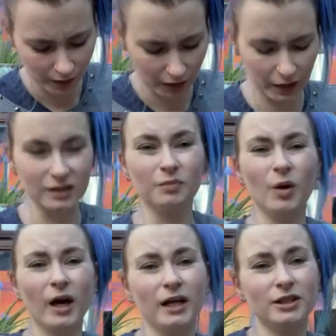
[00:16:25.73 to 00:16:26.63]
it's
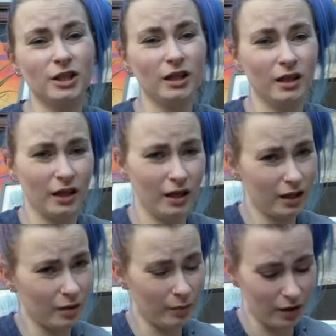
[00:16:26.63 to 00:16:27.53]
more hygienic
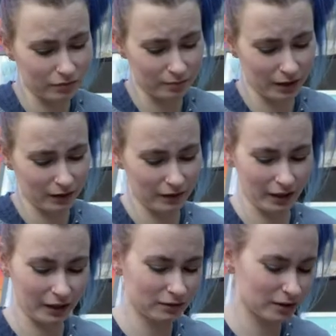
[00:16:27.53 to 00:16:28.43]
apart from anything
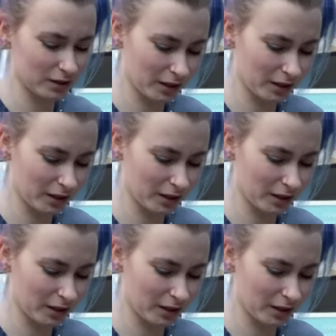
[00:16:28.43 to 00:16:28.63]
else,